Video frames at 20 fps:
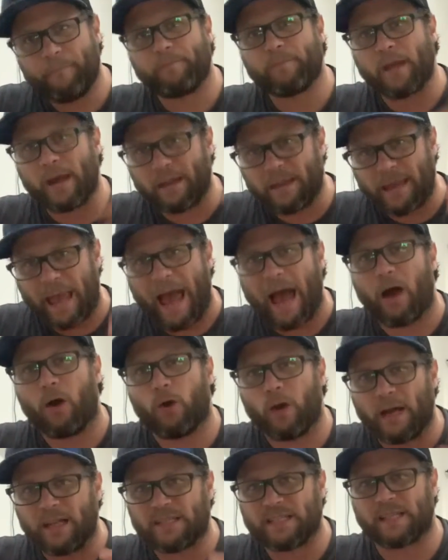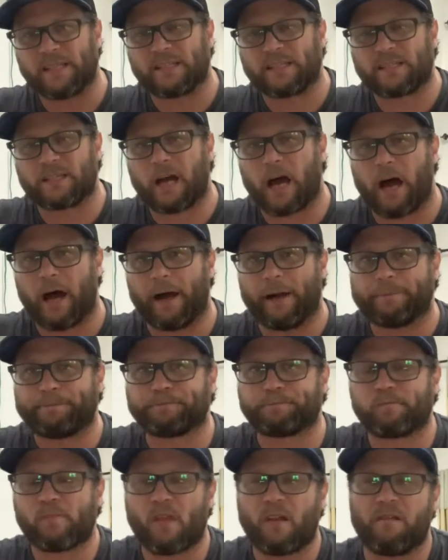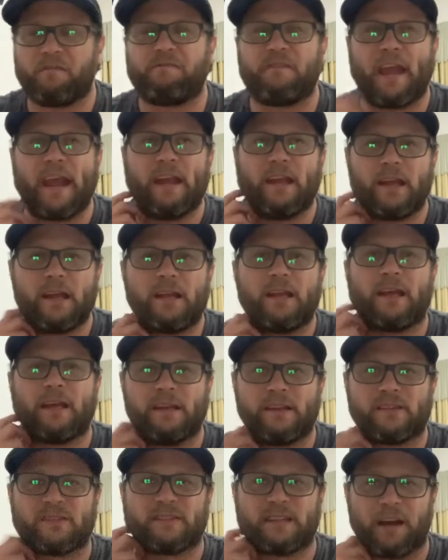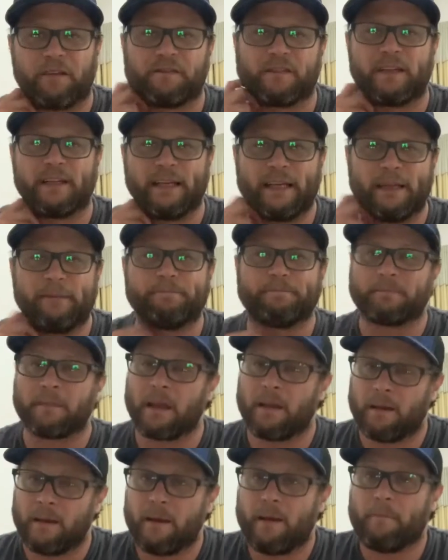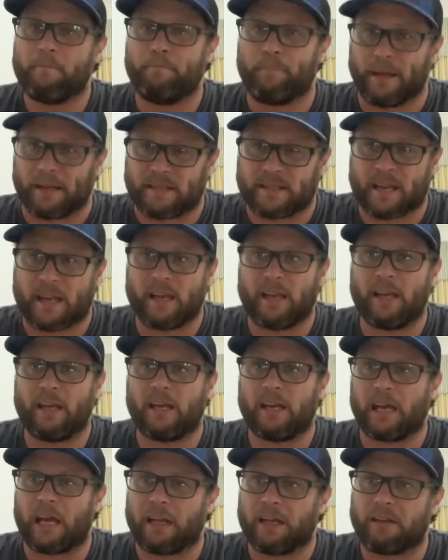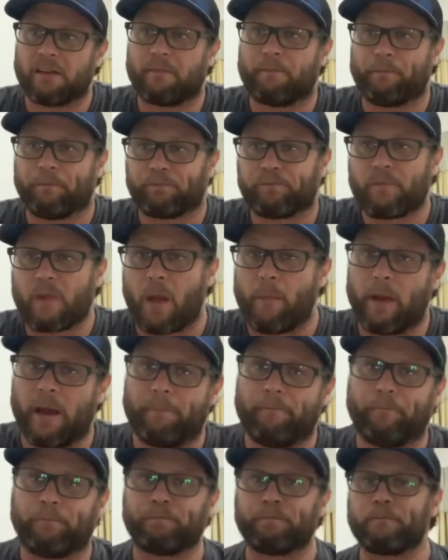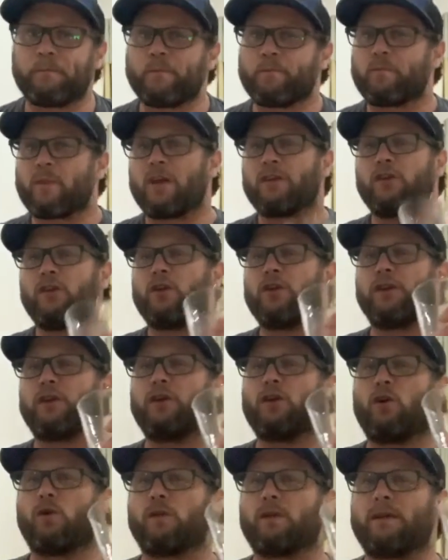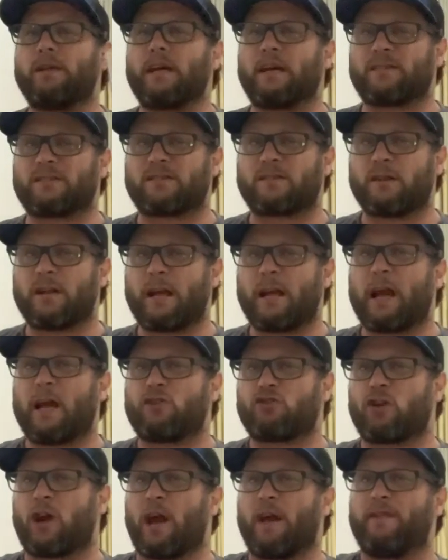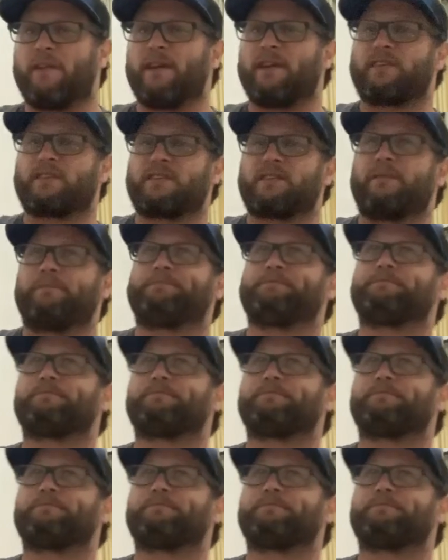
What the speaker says: And now as it's fading, it is definitely biscuity. And I mean, you know, yesterday I tried this